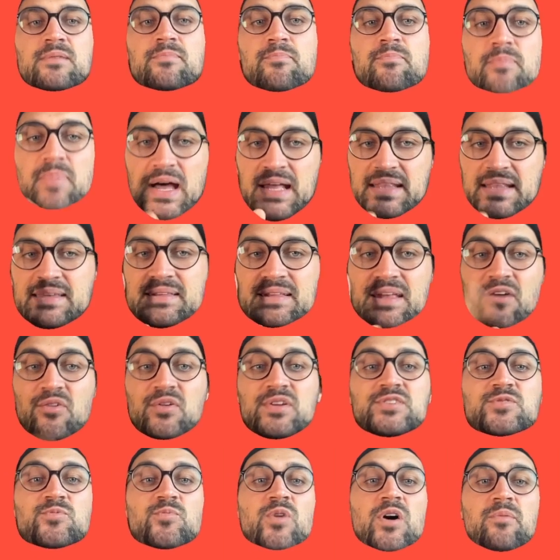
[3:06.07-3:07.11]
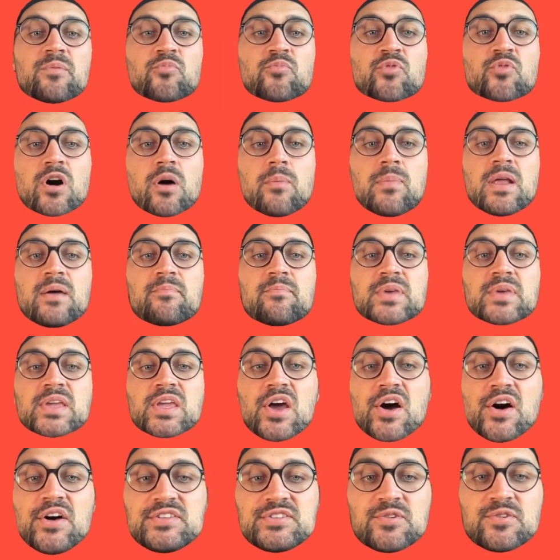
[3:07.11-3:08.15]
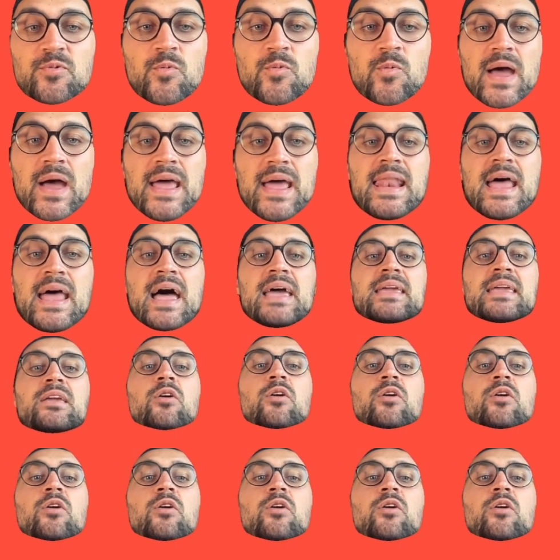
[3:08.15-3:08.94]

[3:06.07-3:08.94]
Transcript: but there is one problem, because when I go